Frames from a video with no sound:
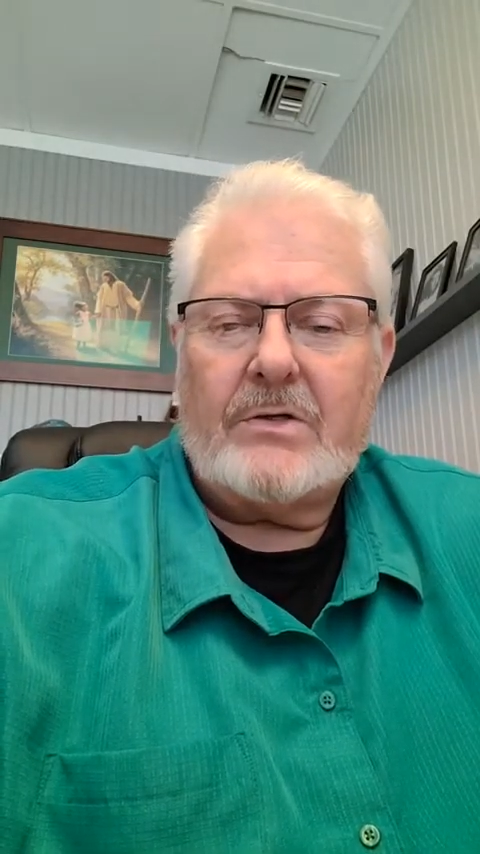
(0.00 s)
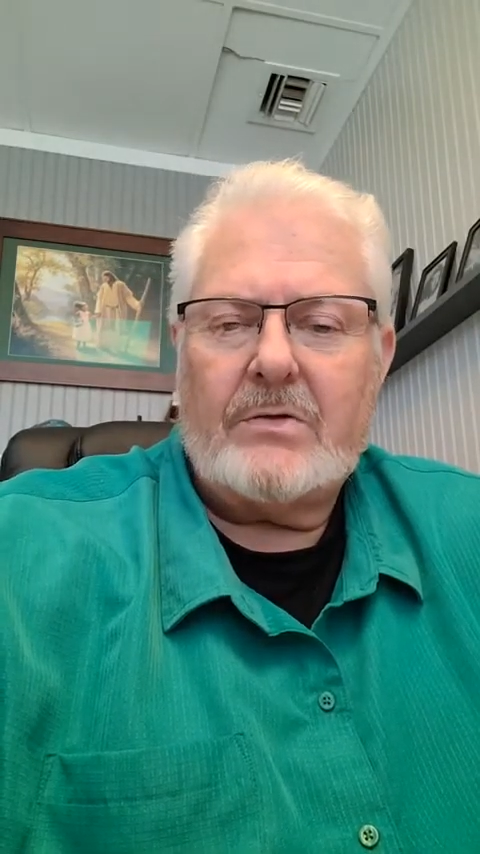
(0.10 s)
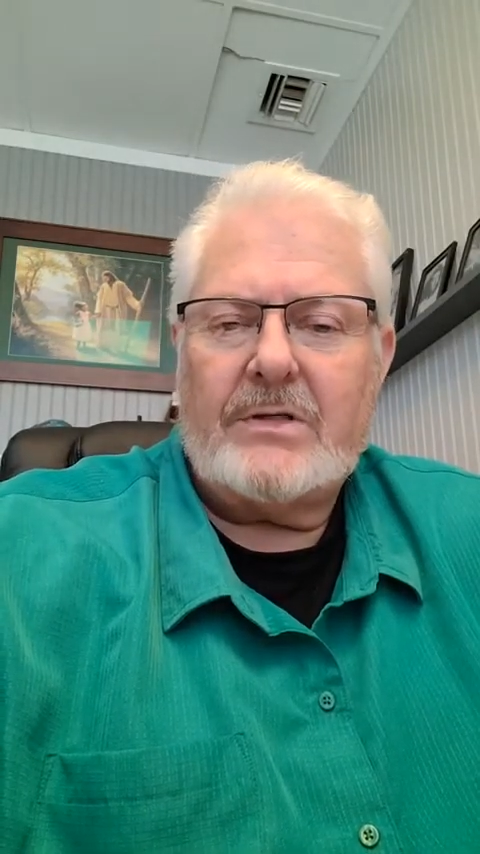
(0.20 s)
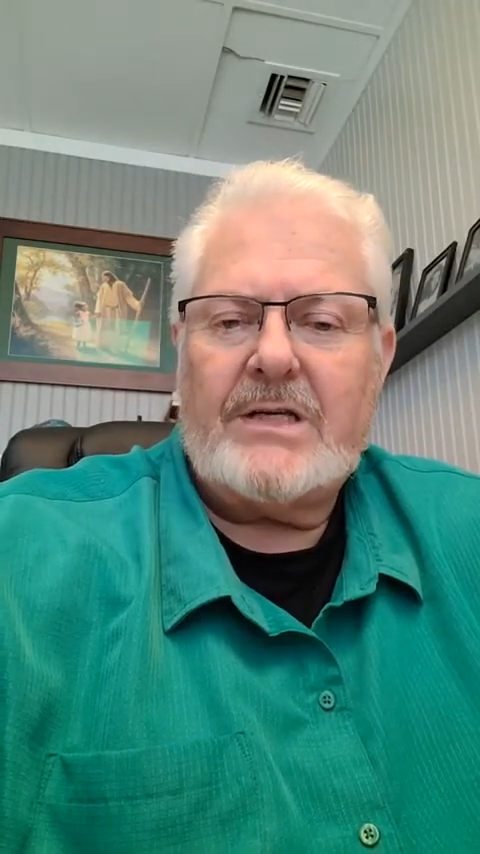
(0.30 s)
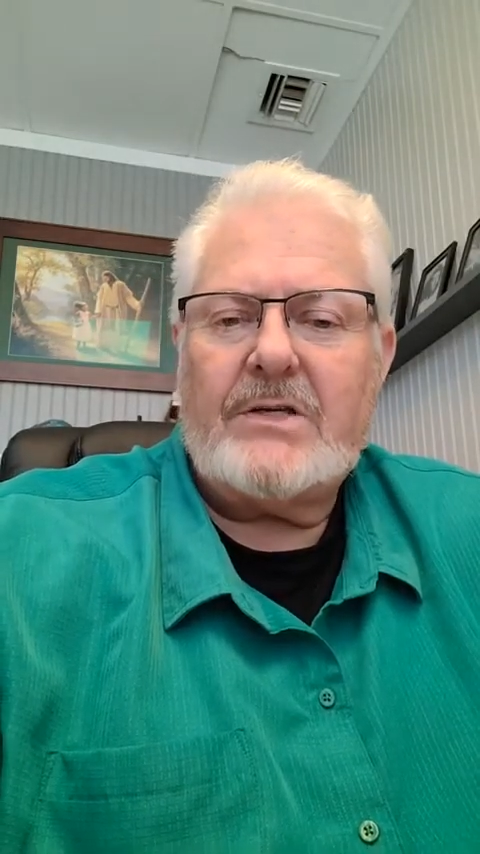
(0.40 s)

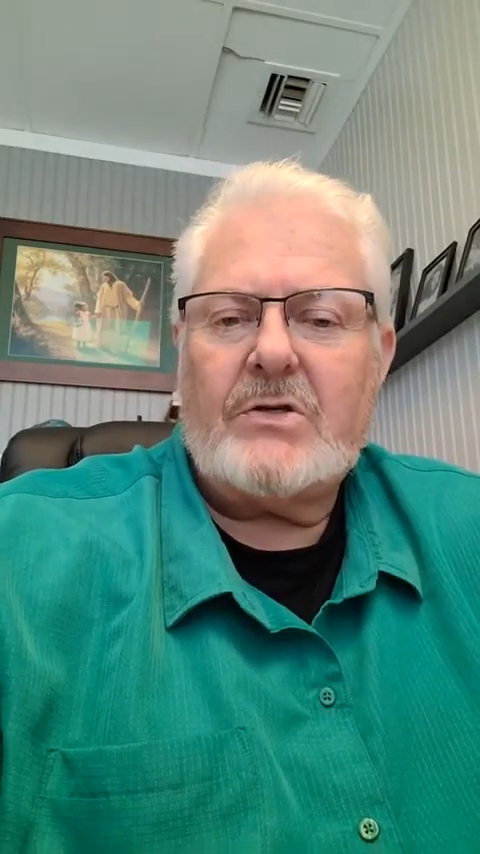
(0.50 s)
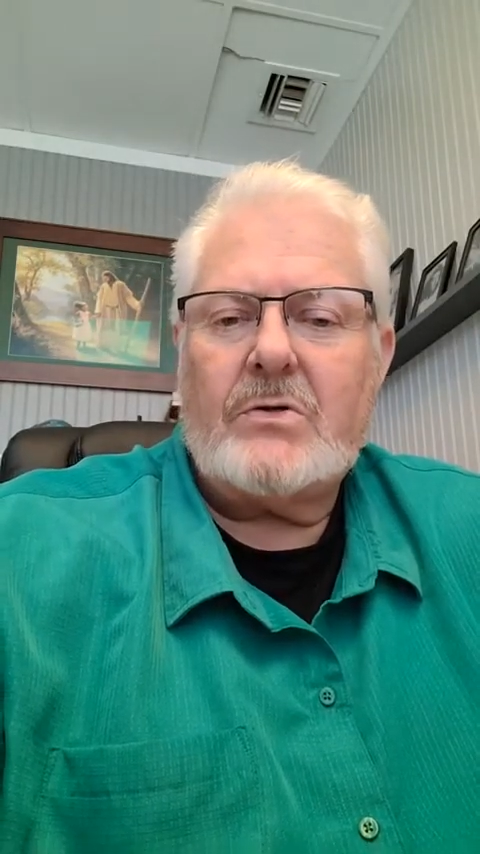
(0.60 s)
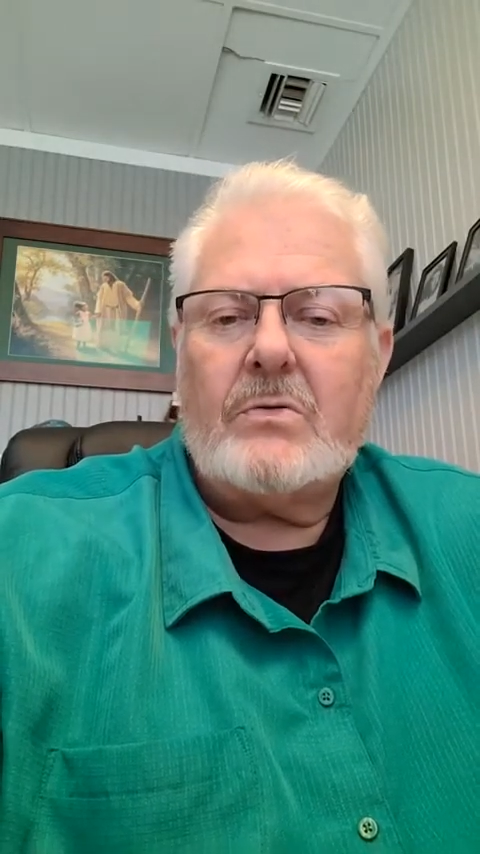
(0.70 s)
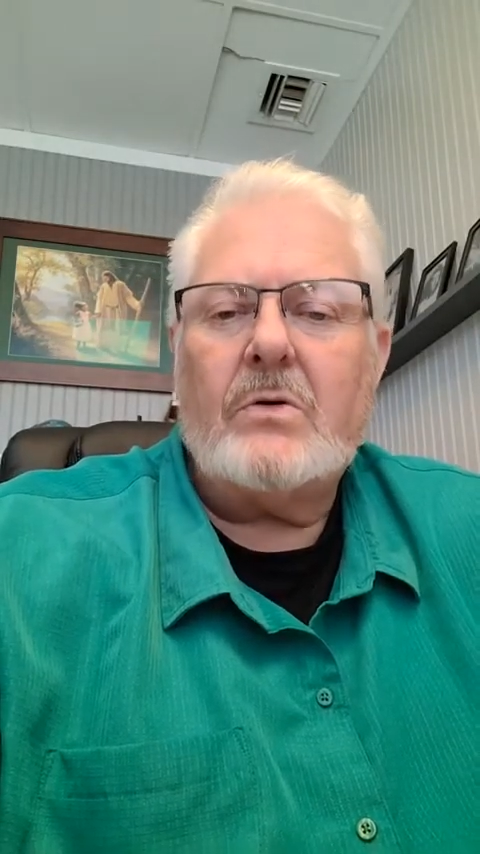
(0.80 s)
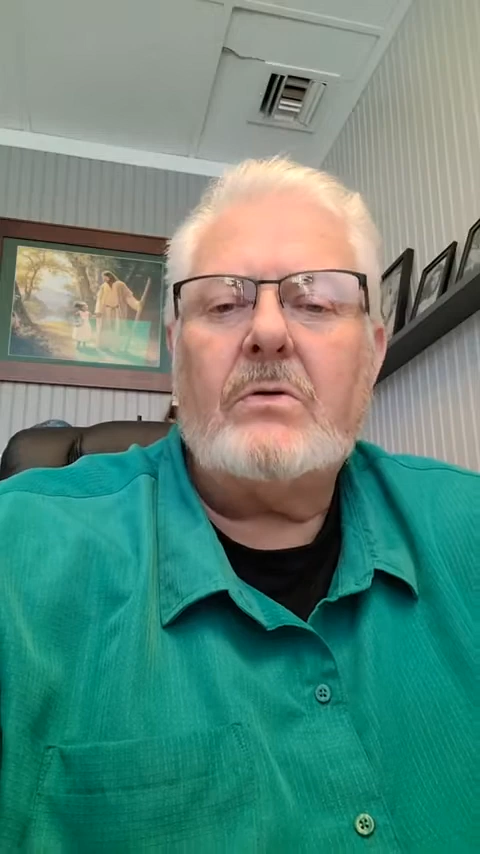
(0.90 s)
to teach
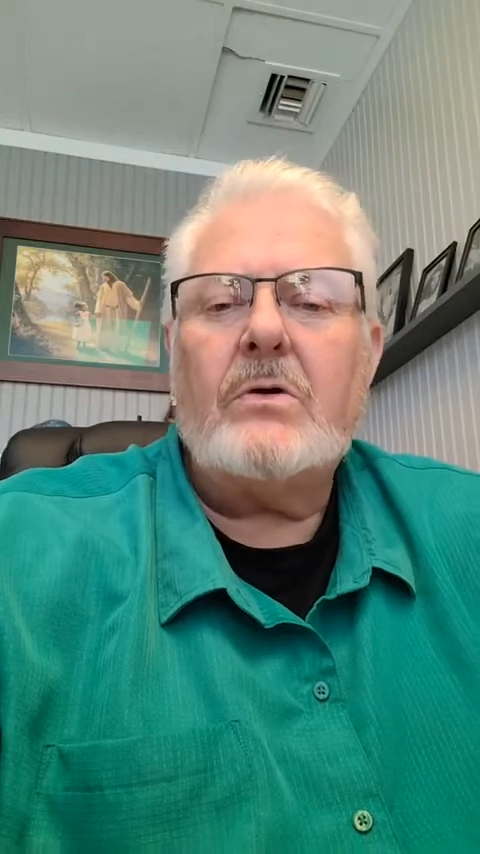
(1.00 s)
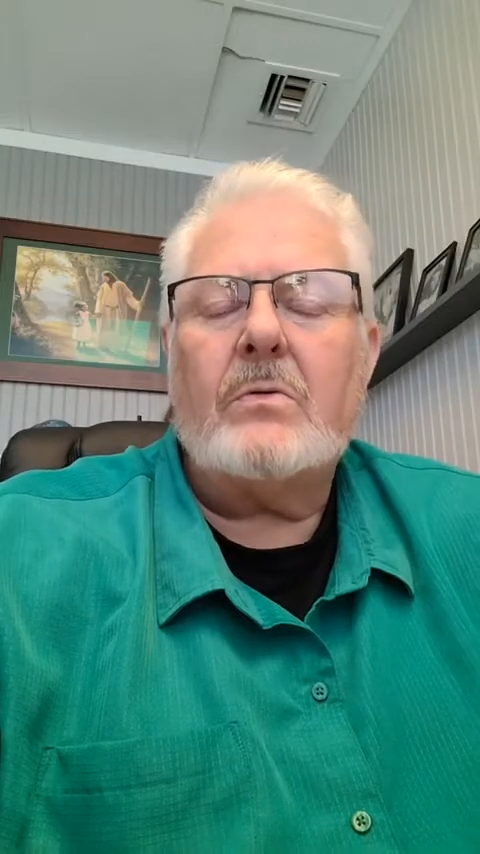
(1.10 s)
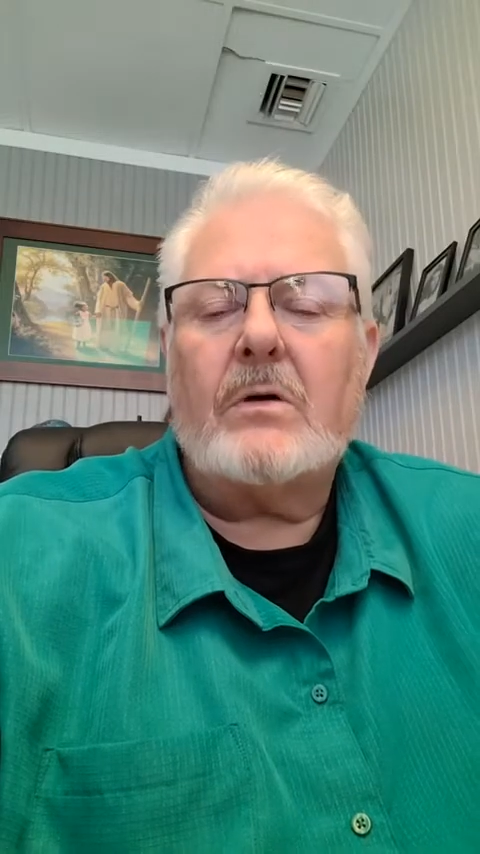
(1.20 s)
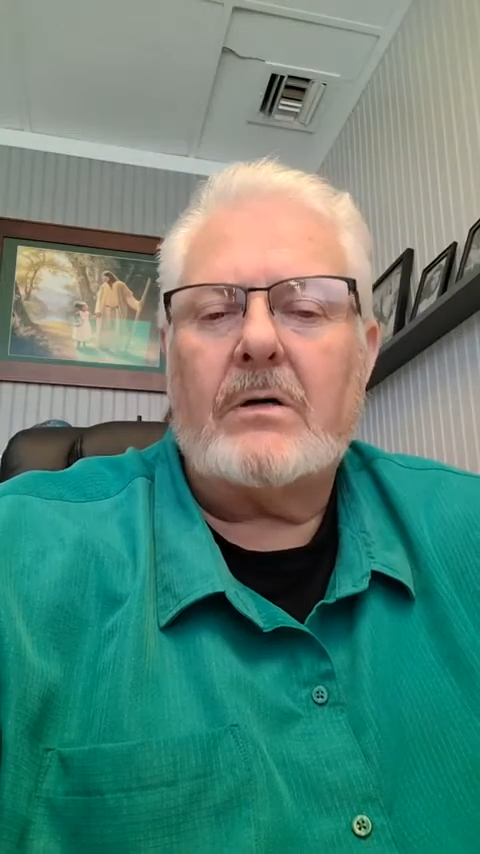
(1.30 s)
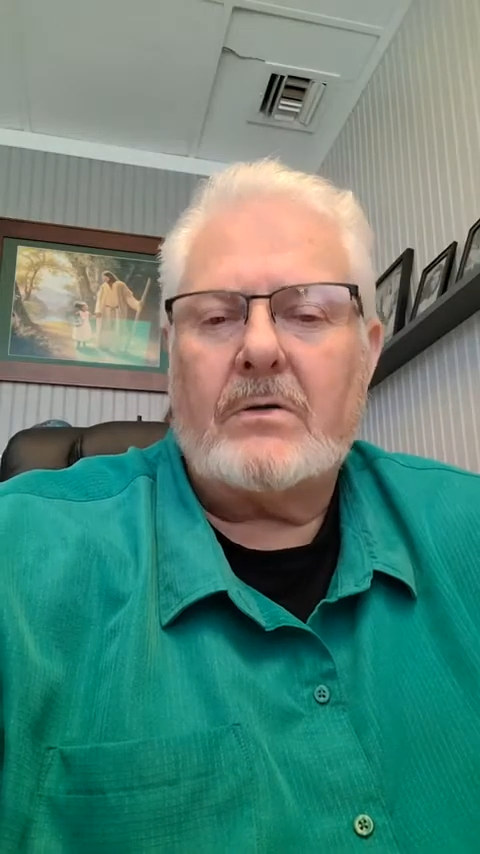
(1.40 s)
you who you
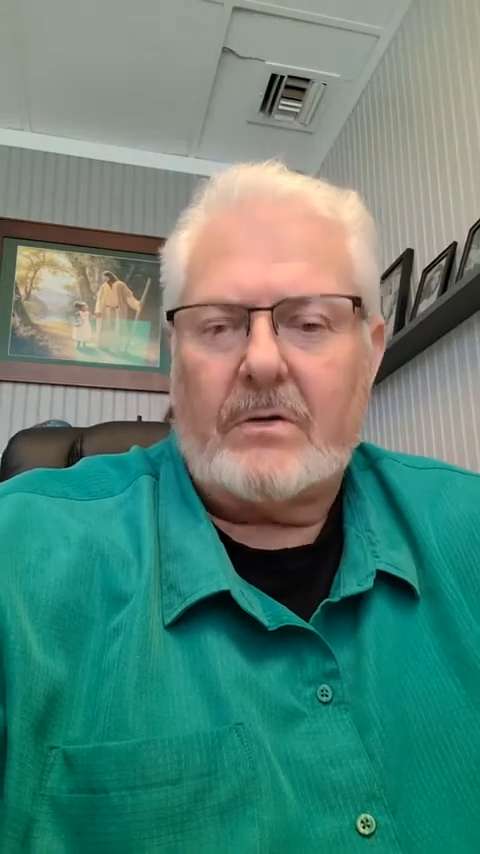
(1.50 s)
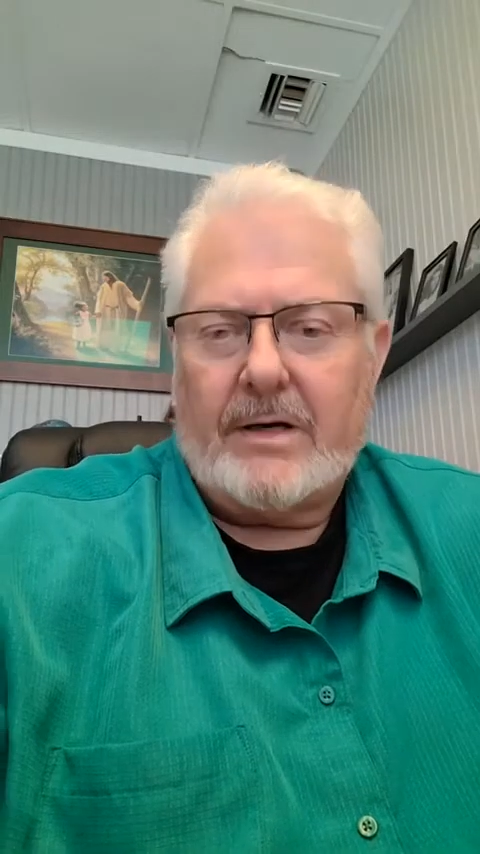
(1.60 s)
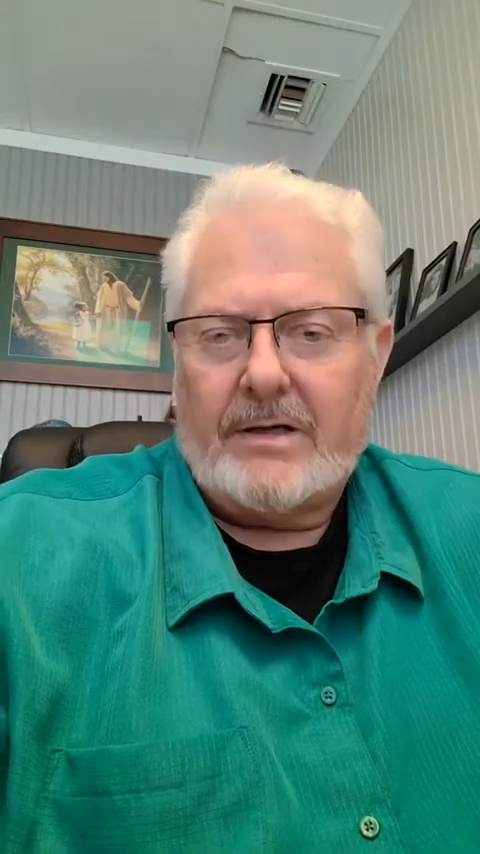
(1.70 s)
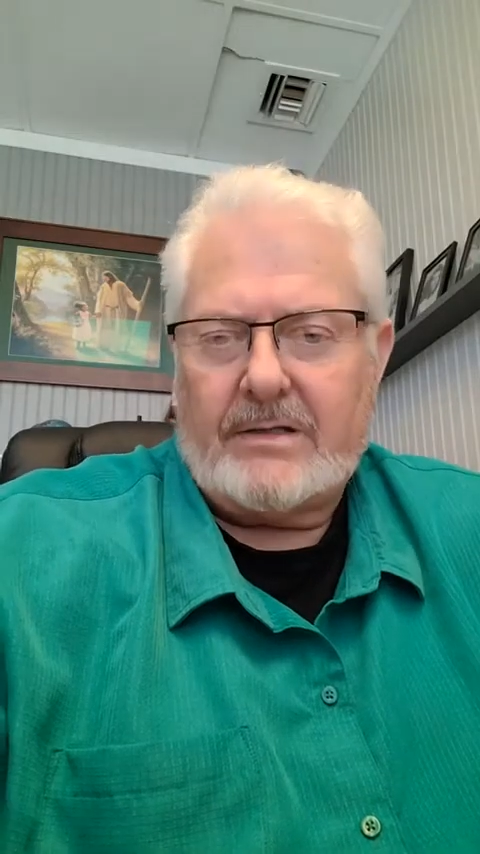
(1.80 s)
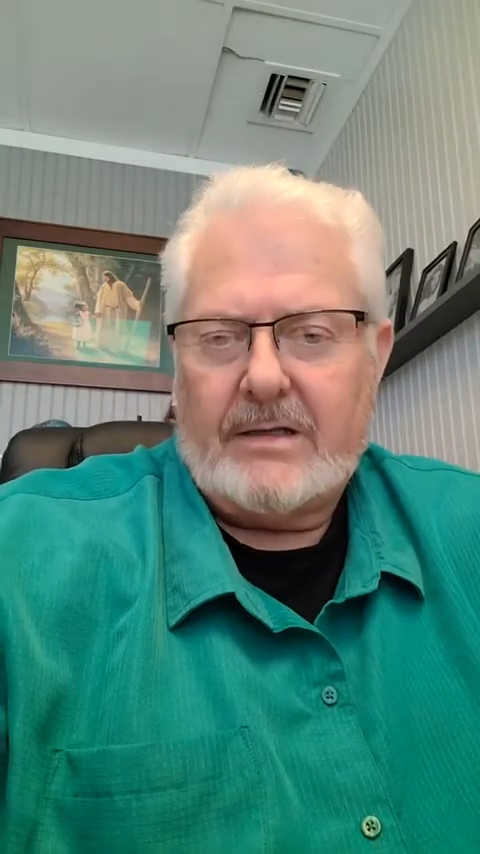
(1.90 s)
are in
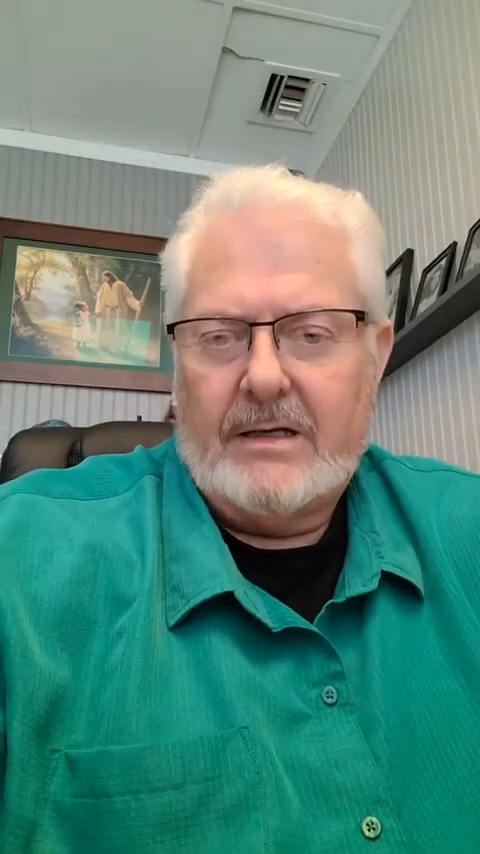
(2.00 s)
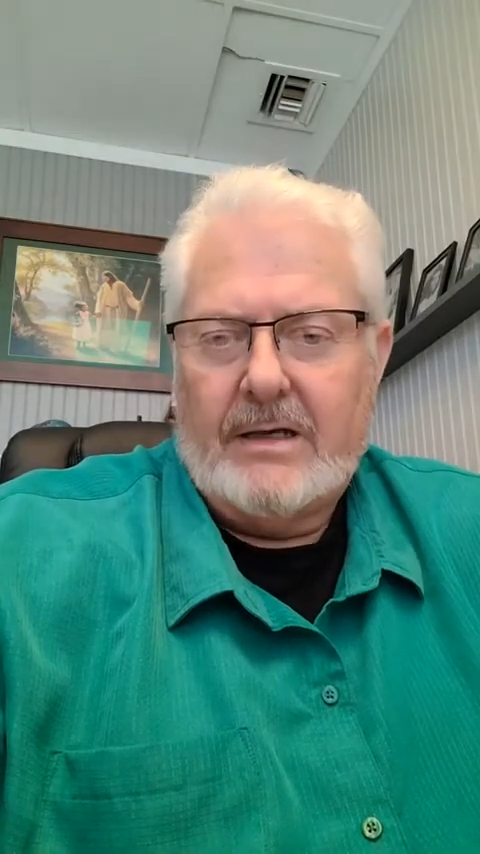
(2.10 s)
Christ